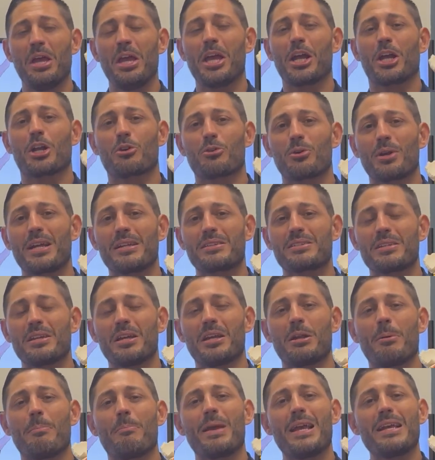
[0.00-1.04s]
it creates
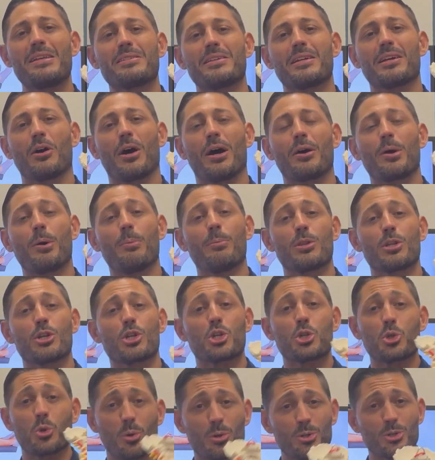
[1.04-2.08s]
an amazing outcome in the
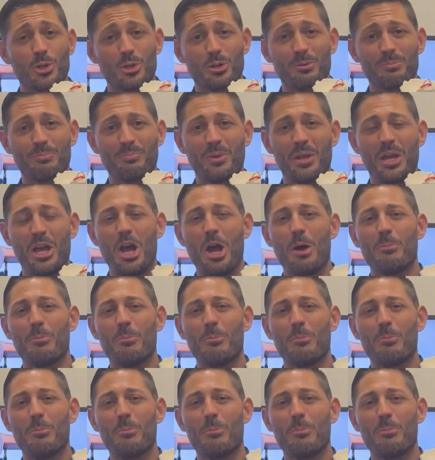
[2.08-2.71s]
short term,